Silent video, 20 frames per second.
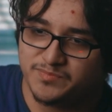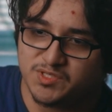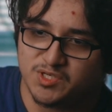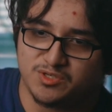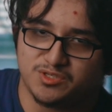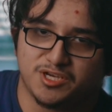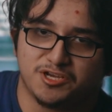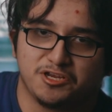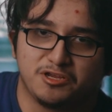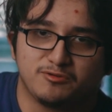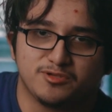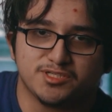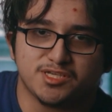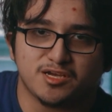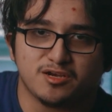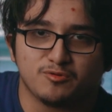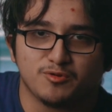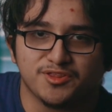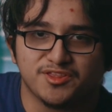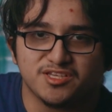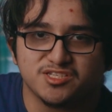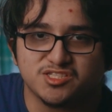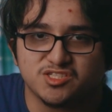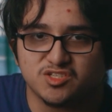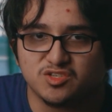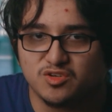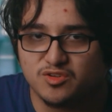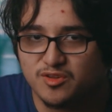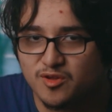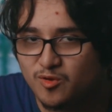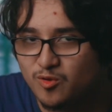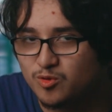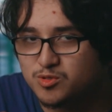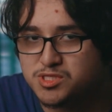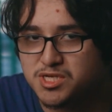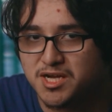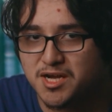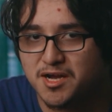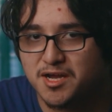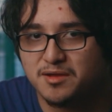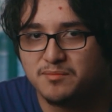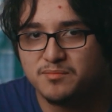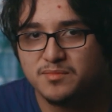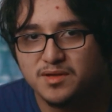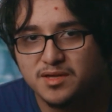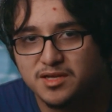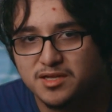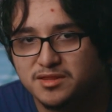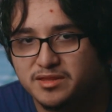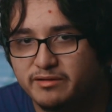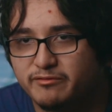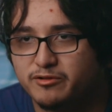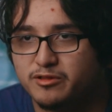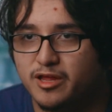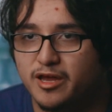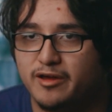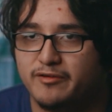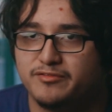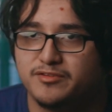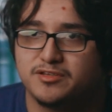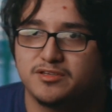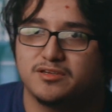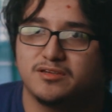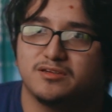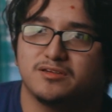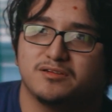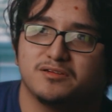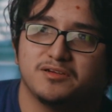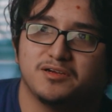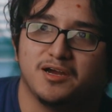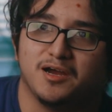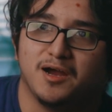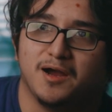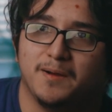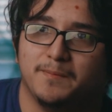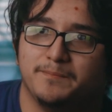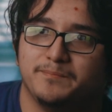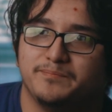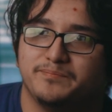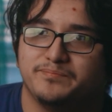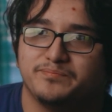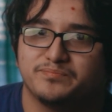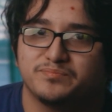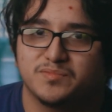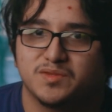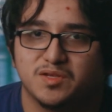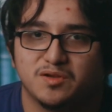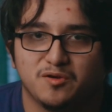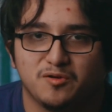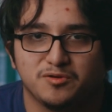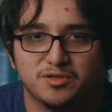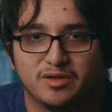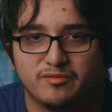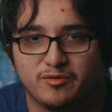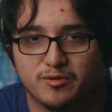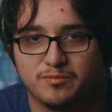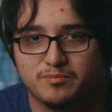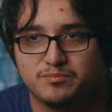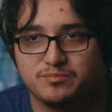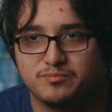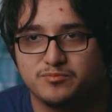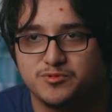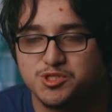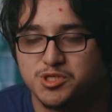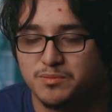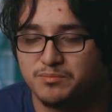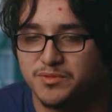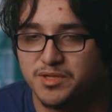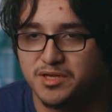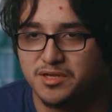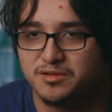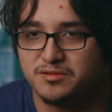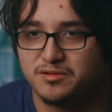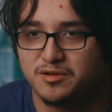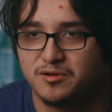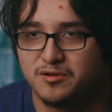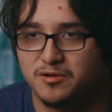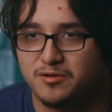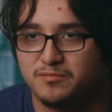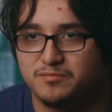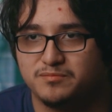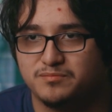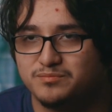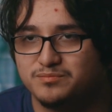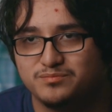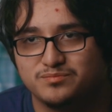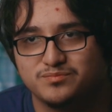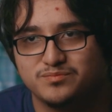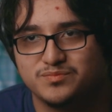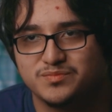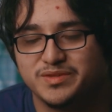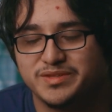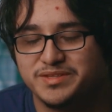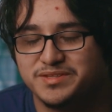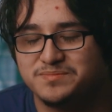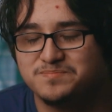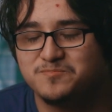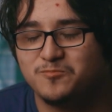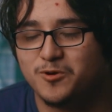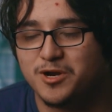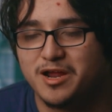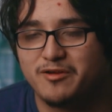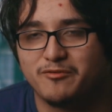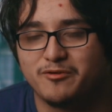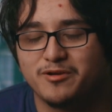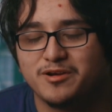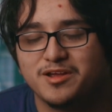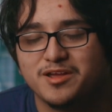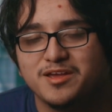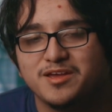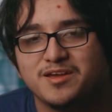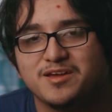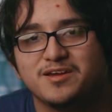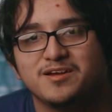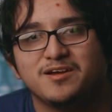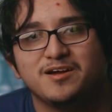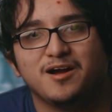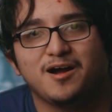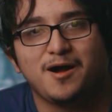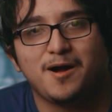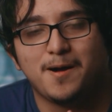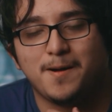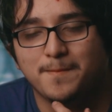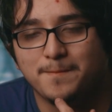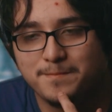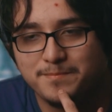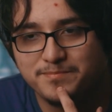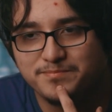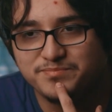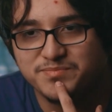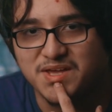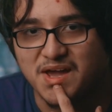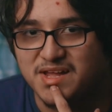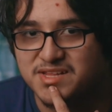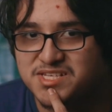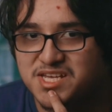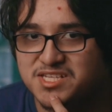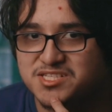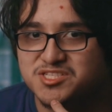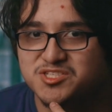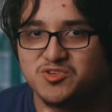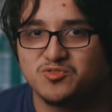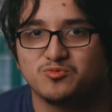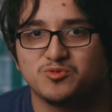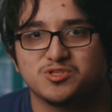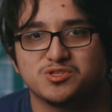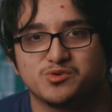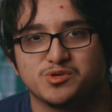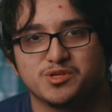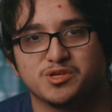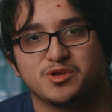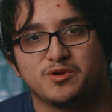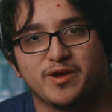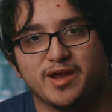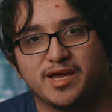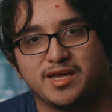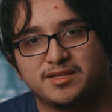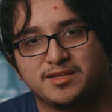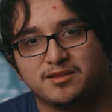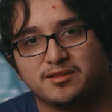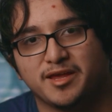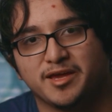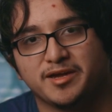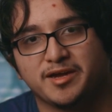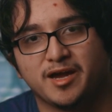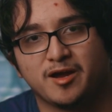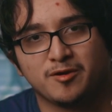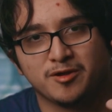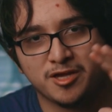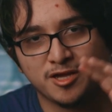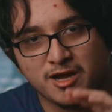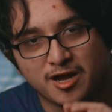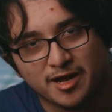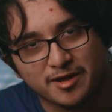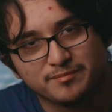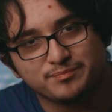turns out he was there with us the whole time, never left, or never jumped in, or whatever. Yeah, Tensoon was really great, and I like how he